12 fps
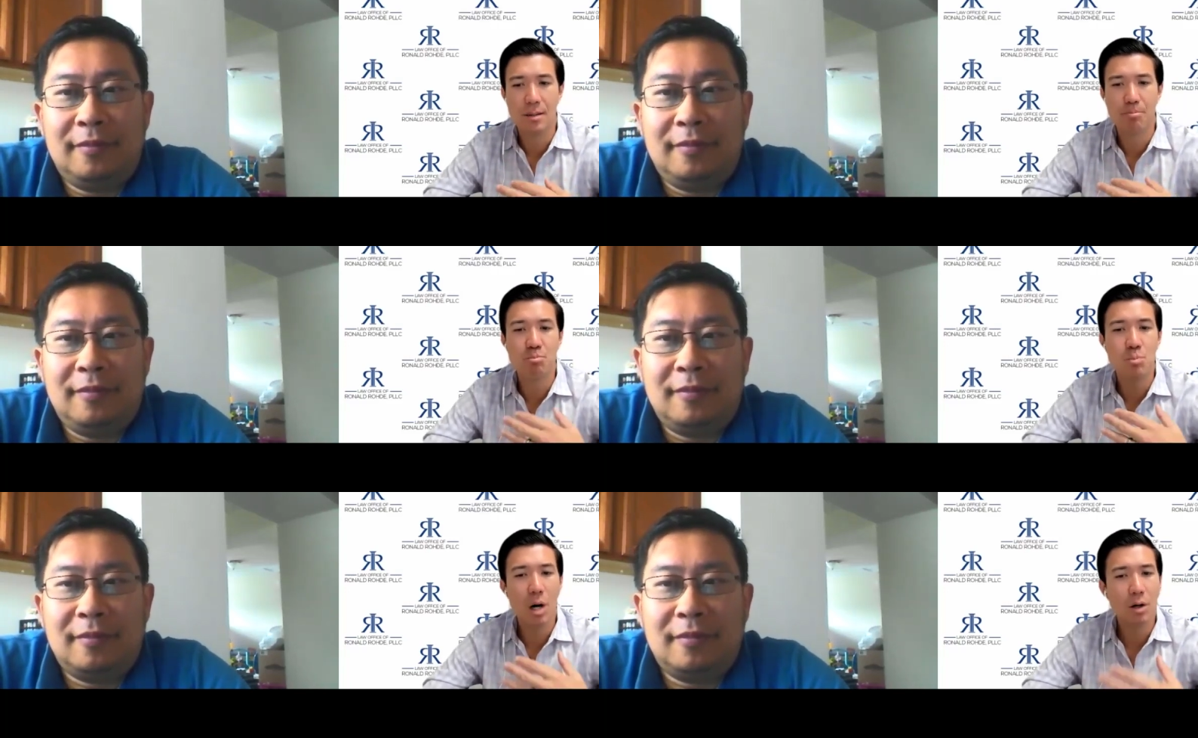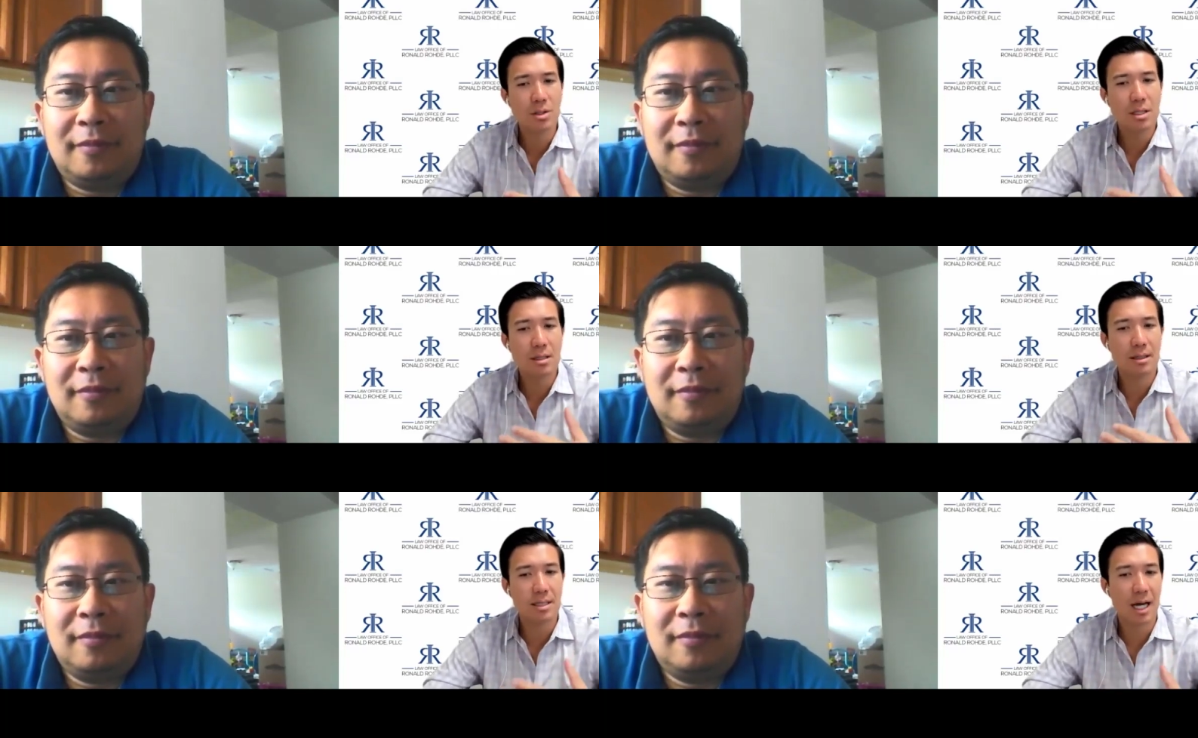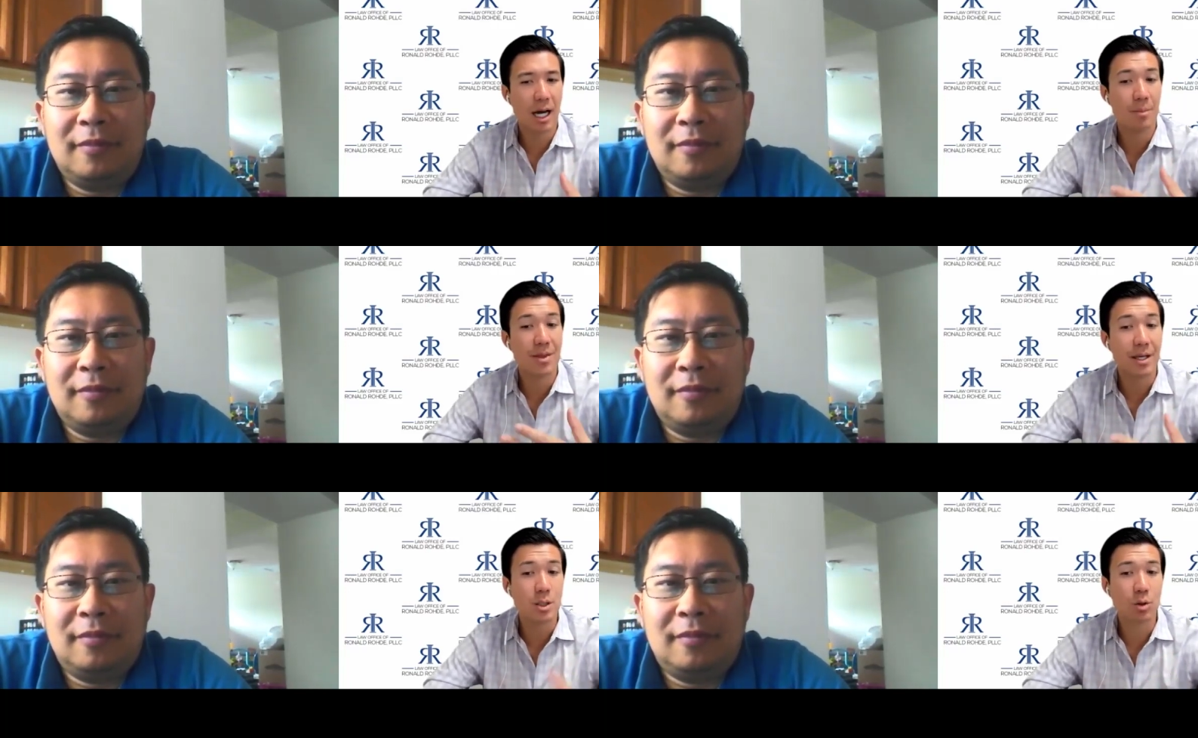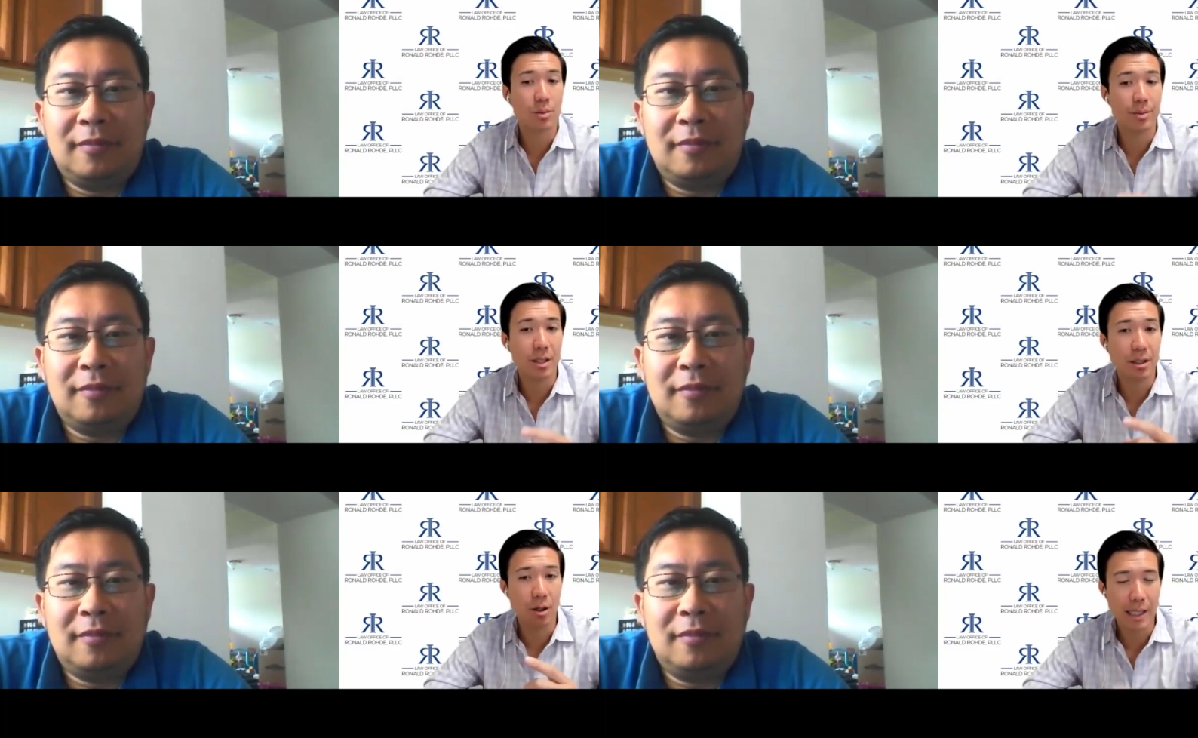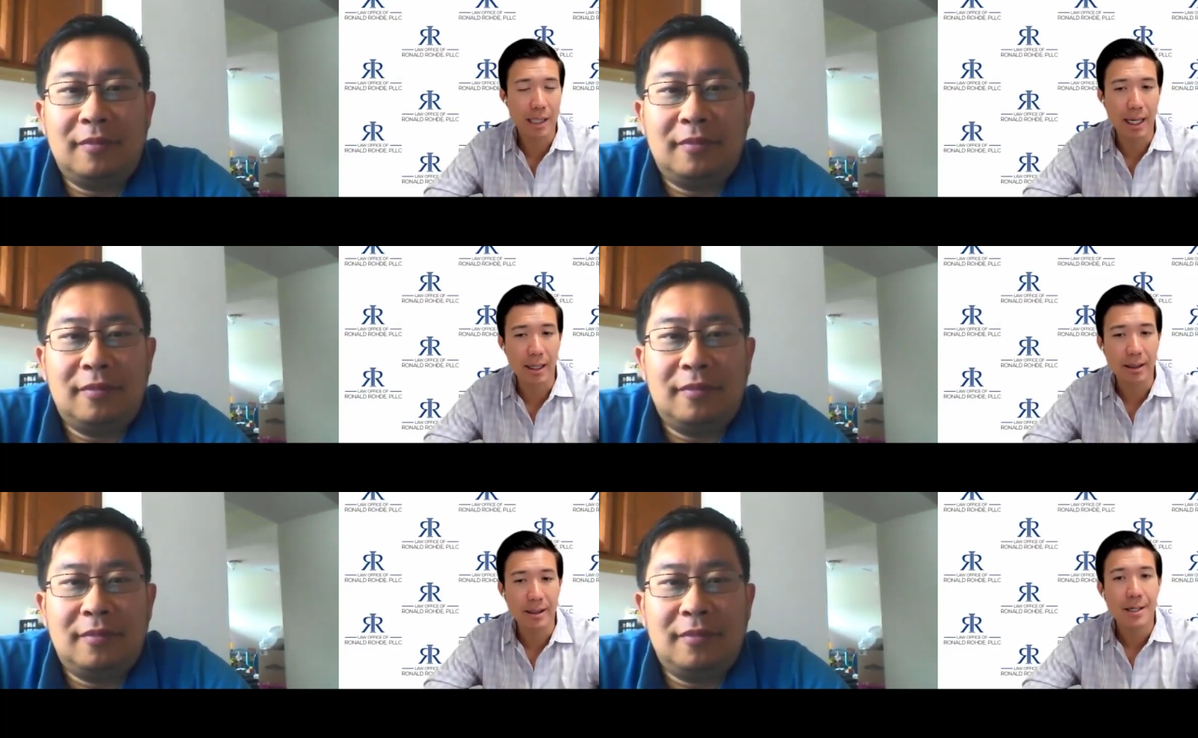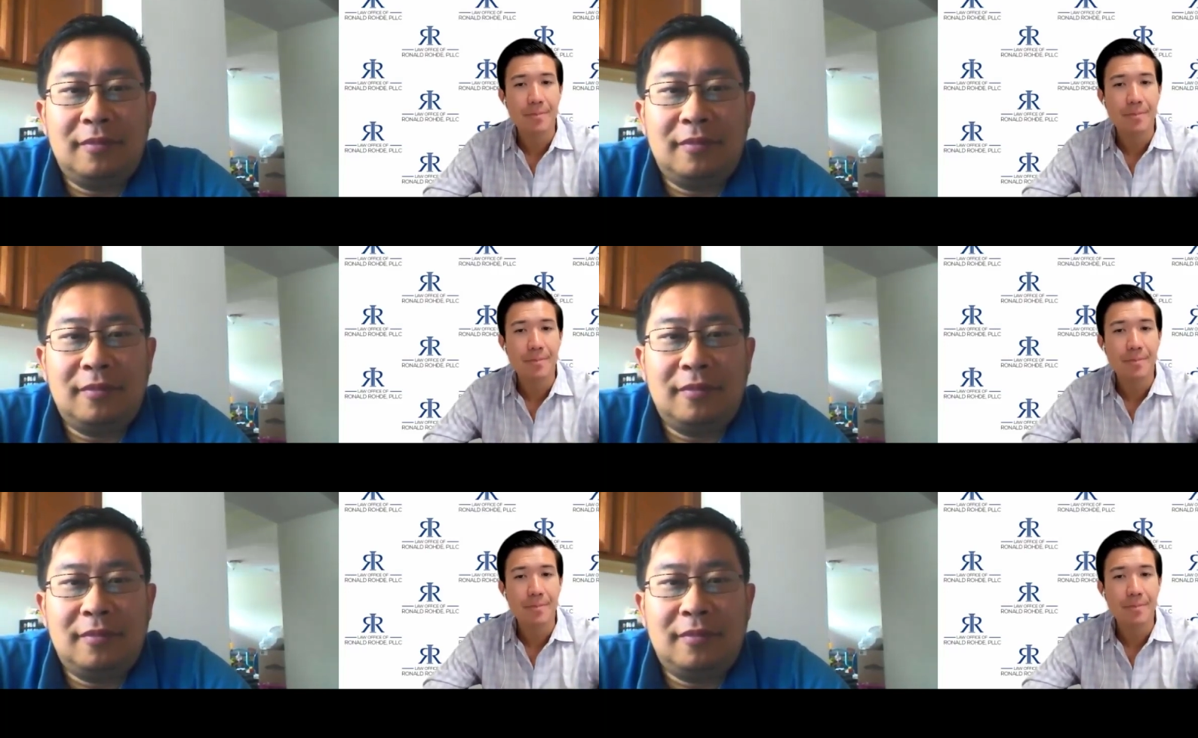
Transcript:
Speaker 1: most of the time things will be okay.